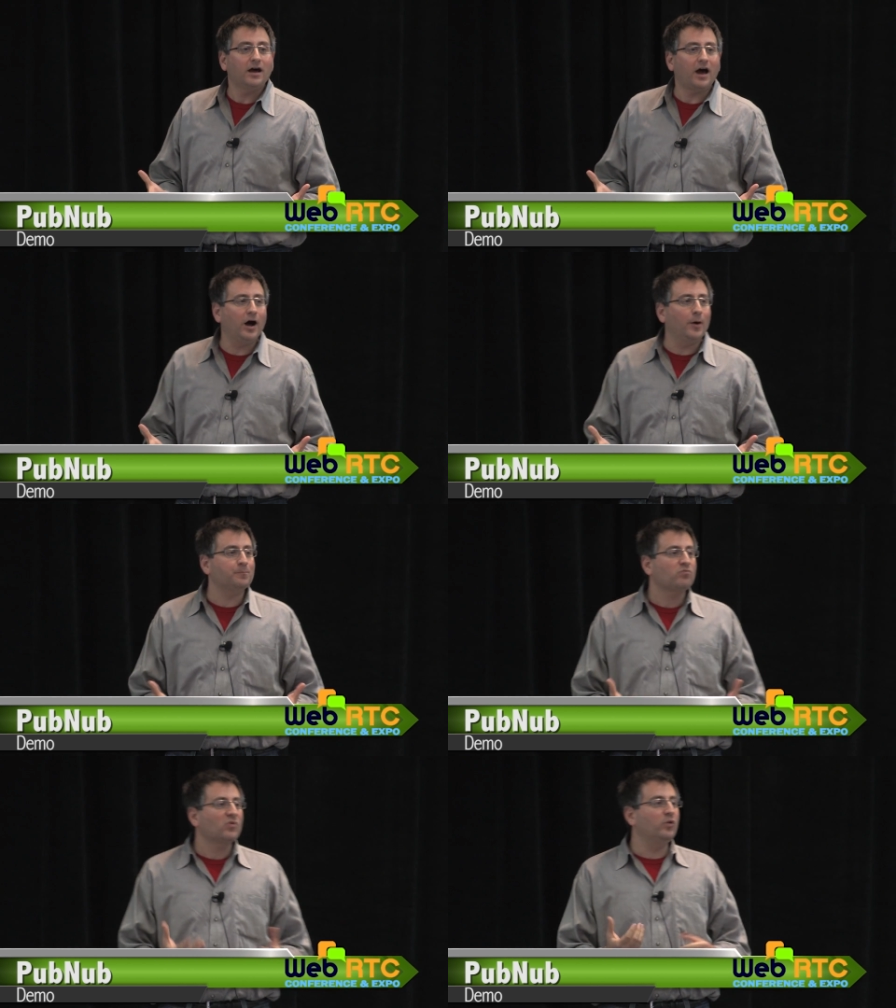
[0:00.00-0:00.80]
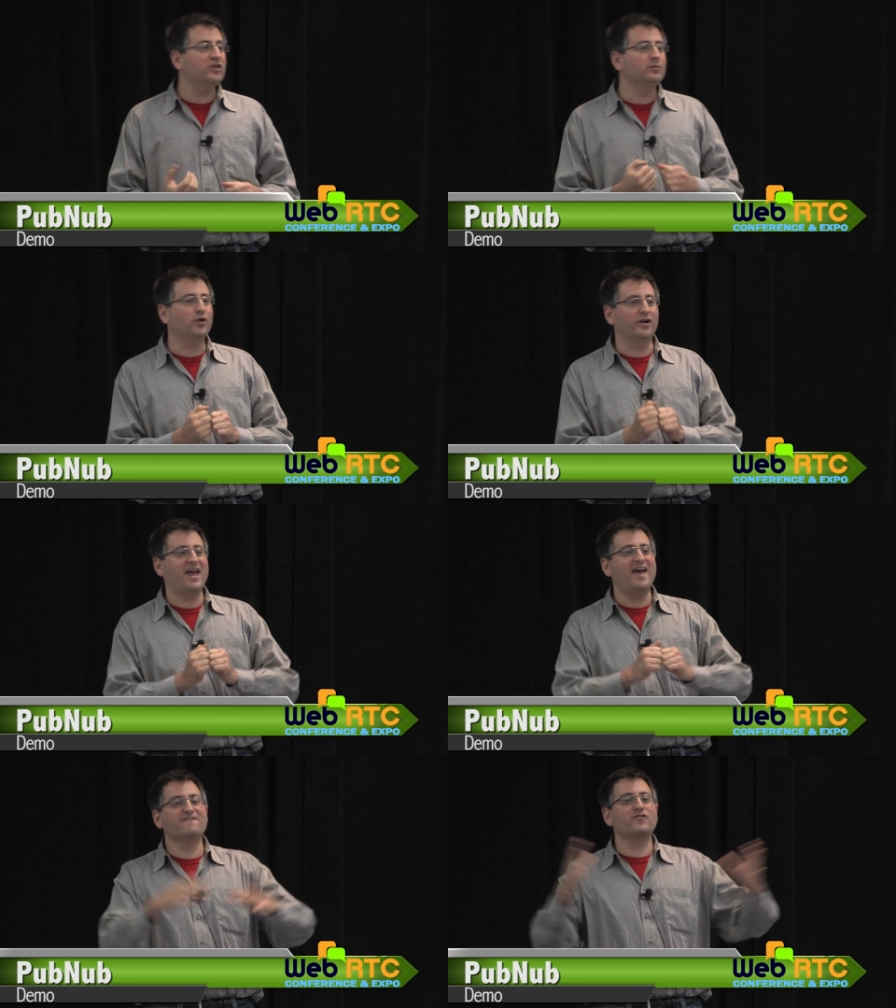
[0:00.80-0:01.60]
Um, we support
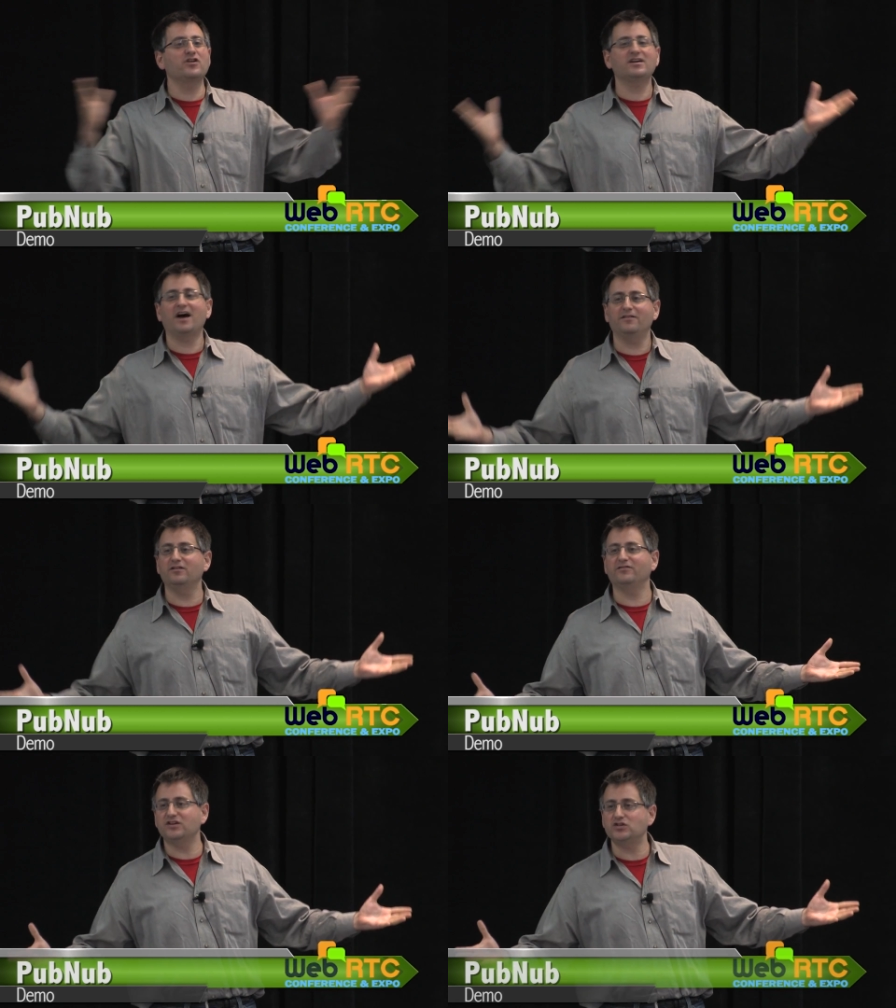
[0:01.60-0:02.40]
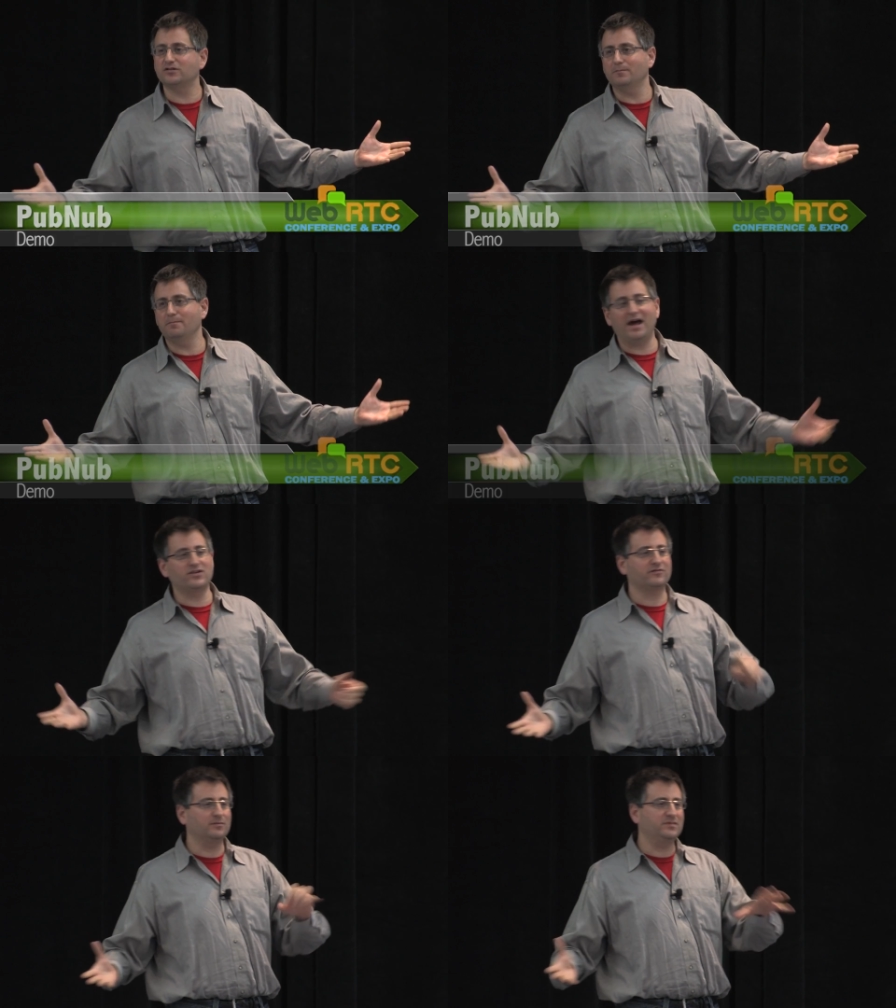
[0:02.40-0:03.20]
every kind of device you can
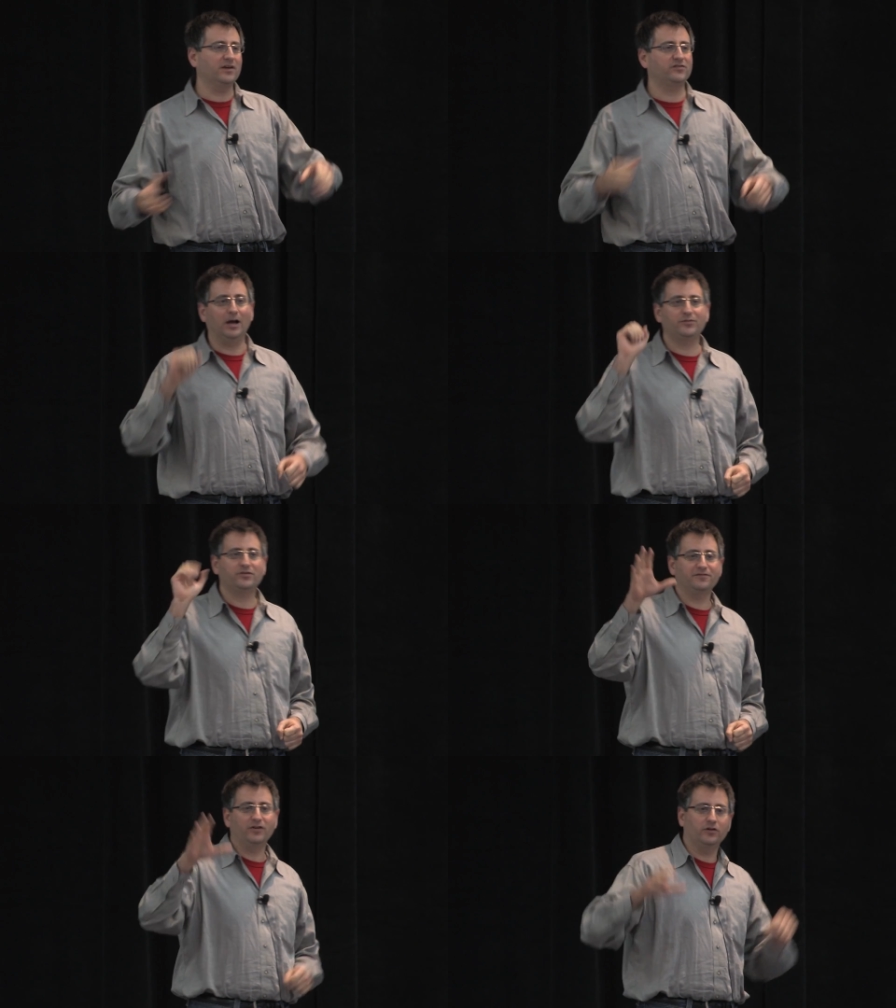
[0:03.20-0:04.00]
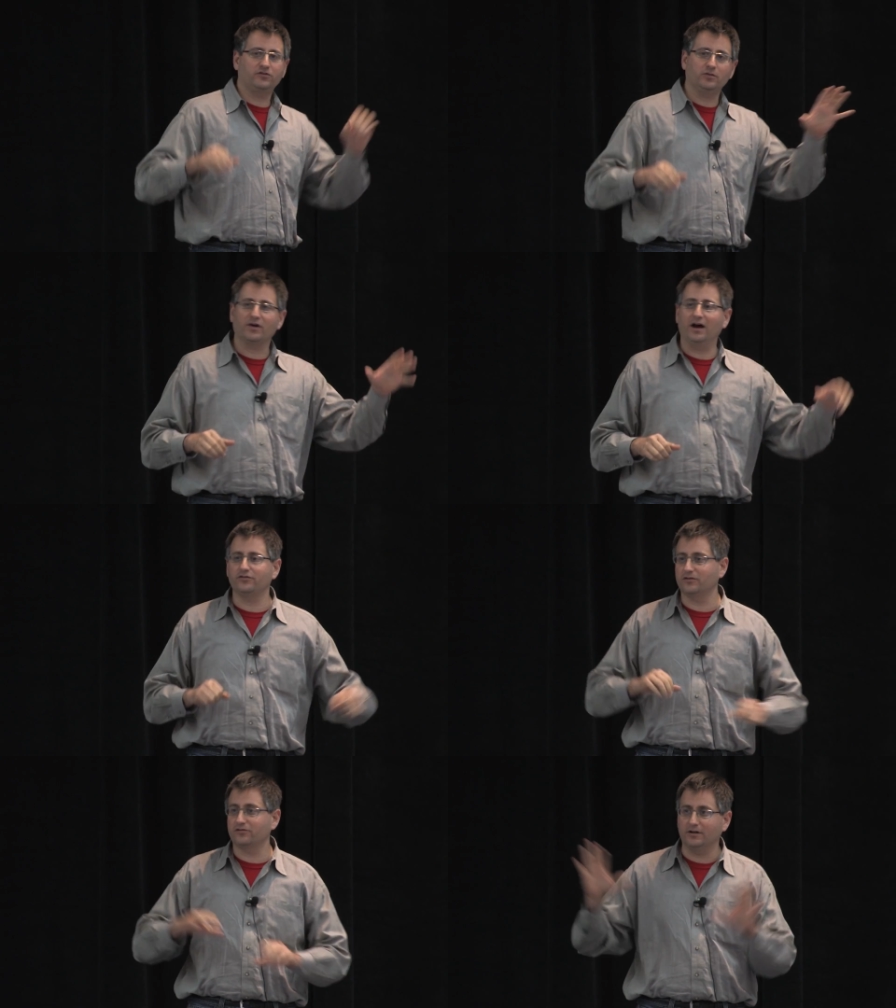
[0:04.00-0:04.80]
imagine, from desktops to phones to
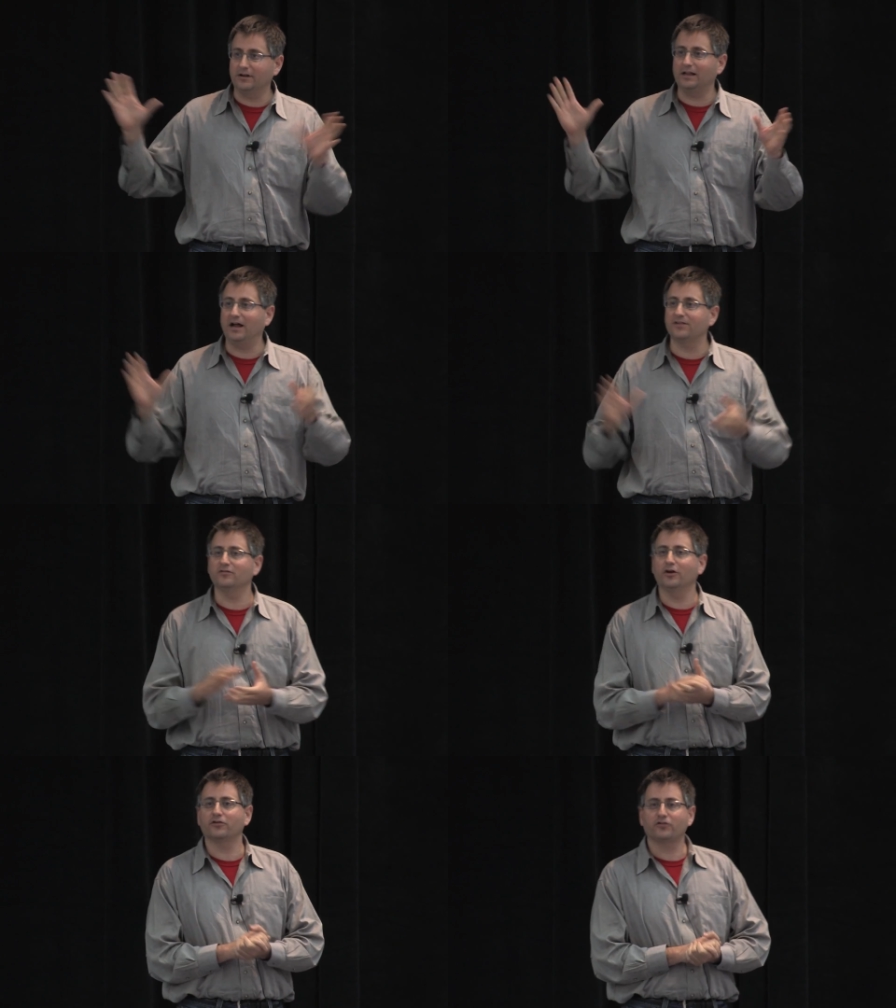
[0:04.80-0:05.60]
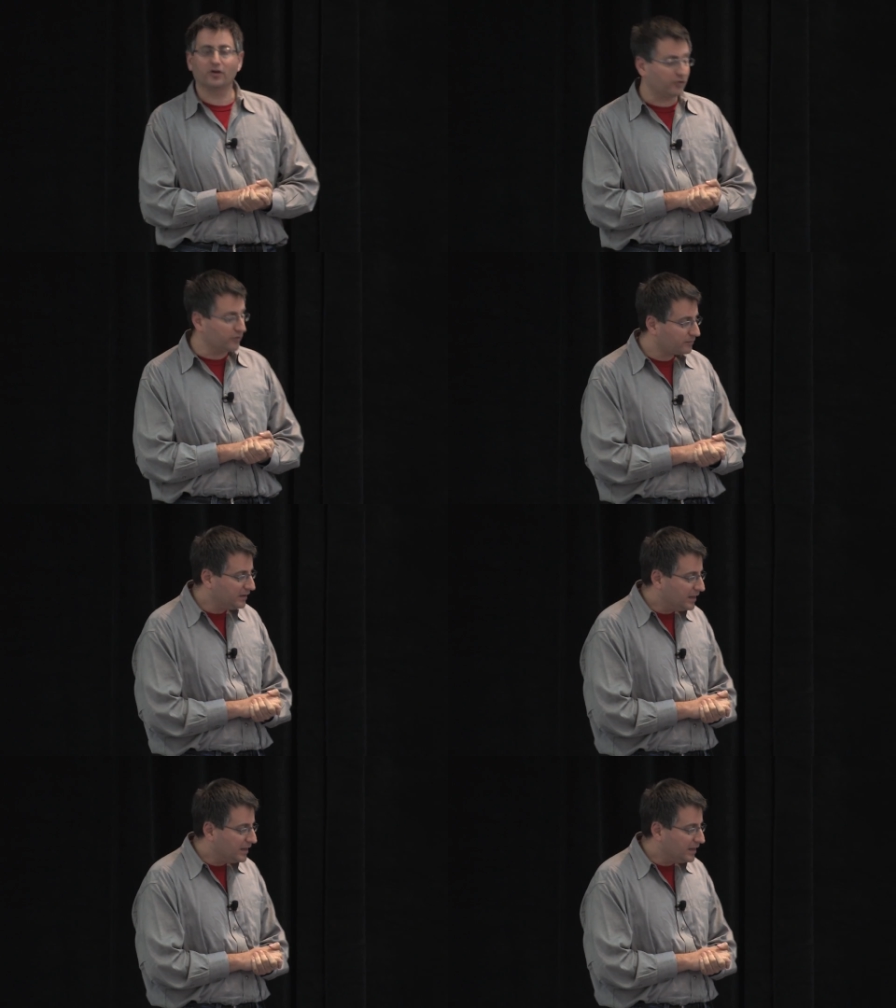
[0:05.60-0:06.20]
browsers and, and lots of other servers.